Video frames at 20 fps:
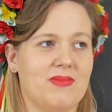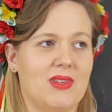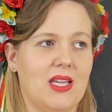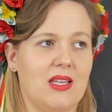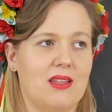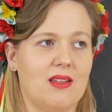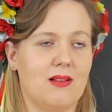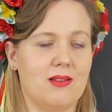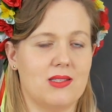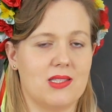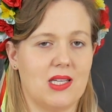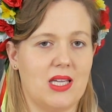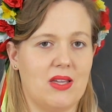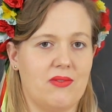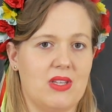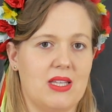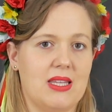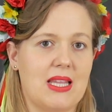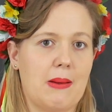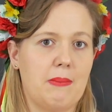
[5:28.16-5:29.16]
It also
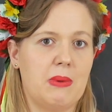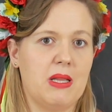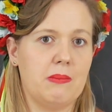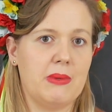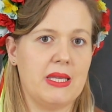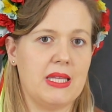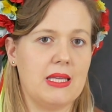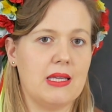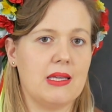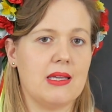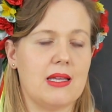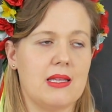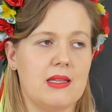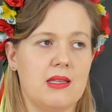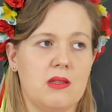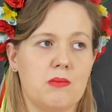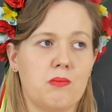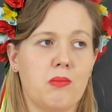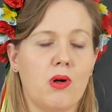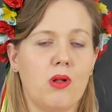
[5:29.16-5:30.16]
have the double meaning. And
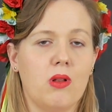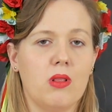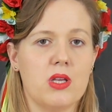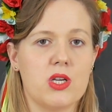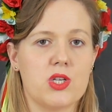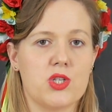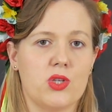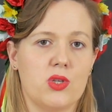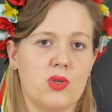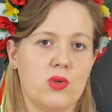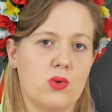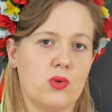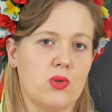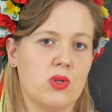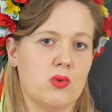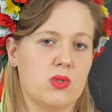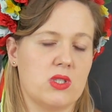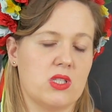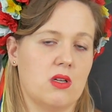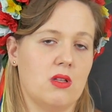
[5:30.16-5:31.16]
in Polish, you
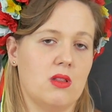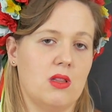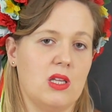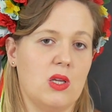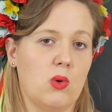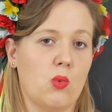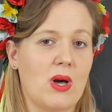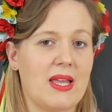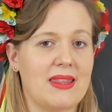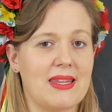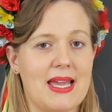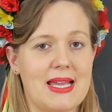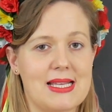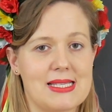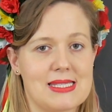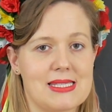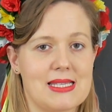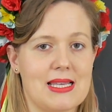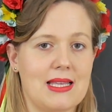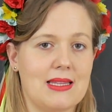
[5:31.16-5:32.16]
use only one
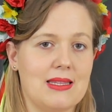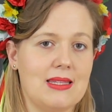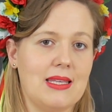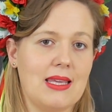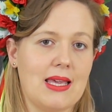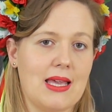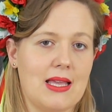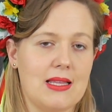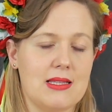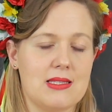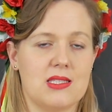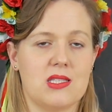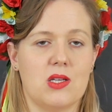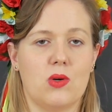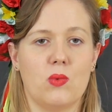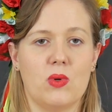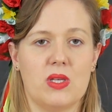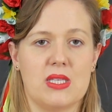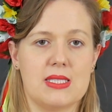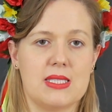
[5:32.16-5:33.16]
S at the end.
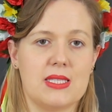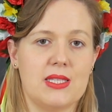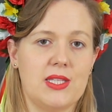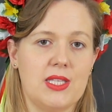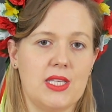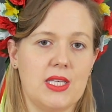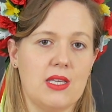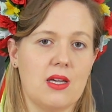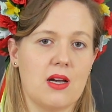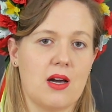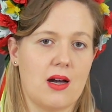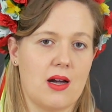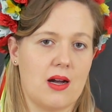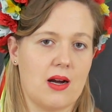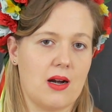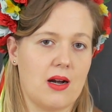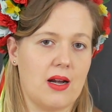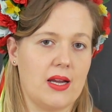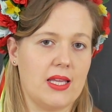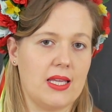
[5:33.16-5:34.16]
So it's
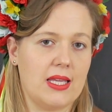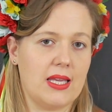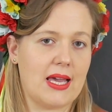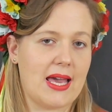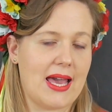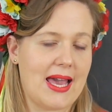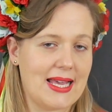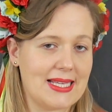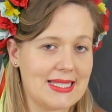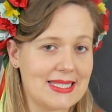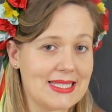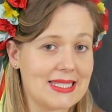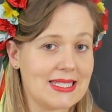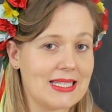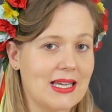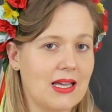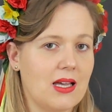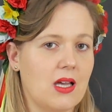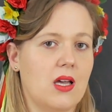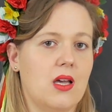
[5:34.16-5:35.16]
D-R-E-S.
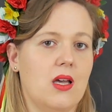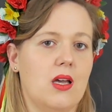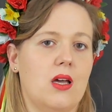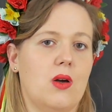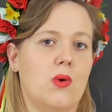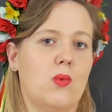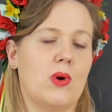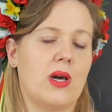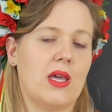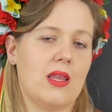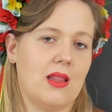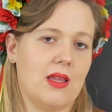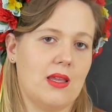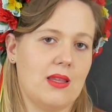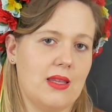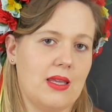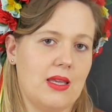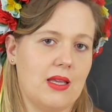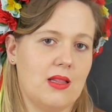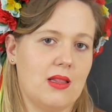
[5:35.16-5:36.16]
While
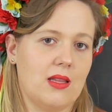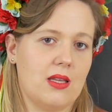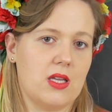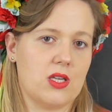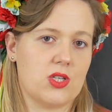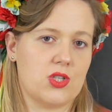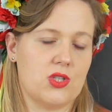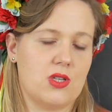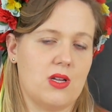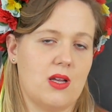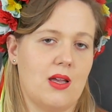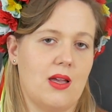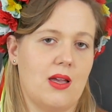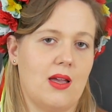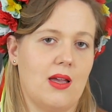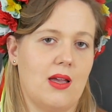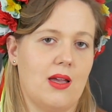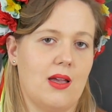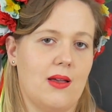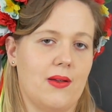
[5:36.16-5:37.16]
in English,
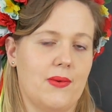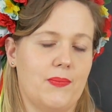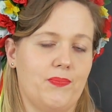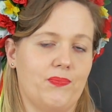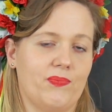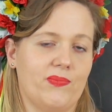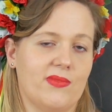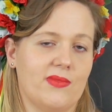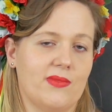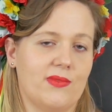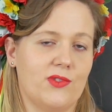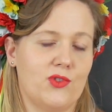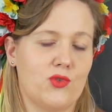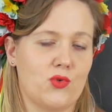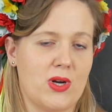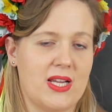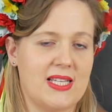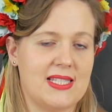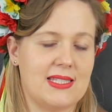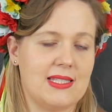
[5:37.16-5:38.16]
the
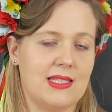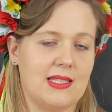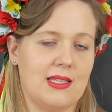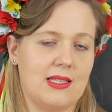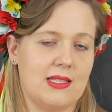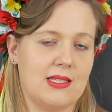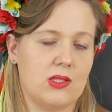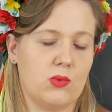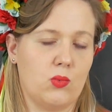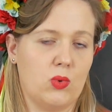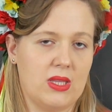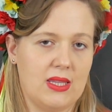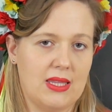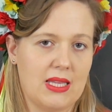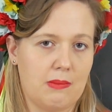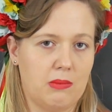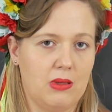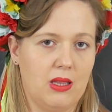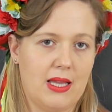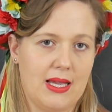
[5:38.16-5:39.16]
dress is with
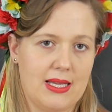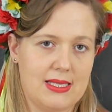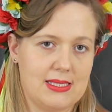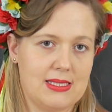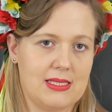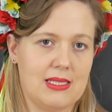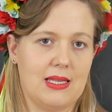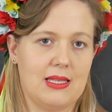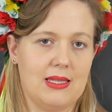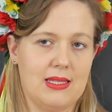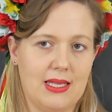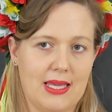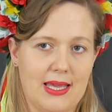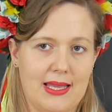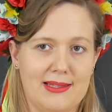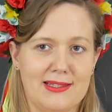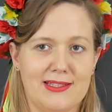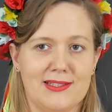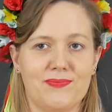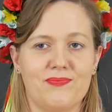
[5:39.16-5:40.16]
double S at the
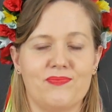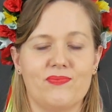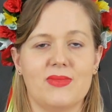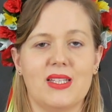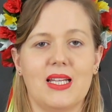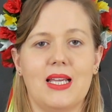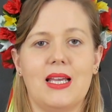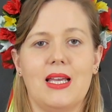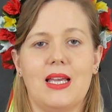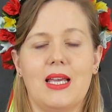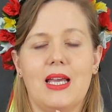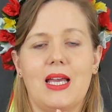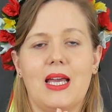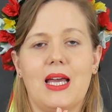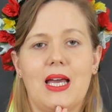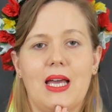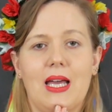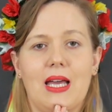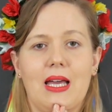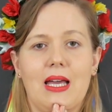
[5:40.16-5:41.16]
end.
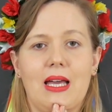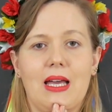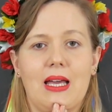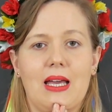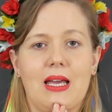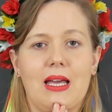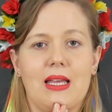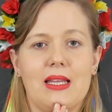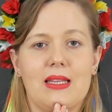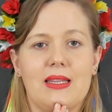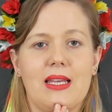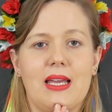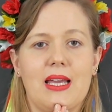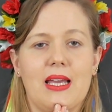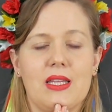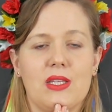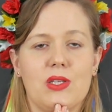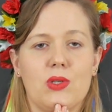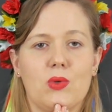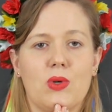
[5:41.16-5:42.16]

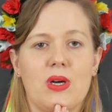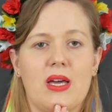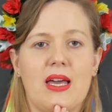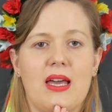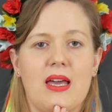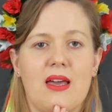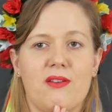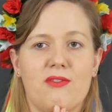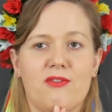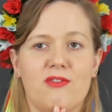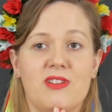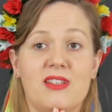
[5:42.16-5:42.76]
Then you have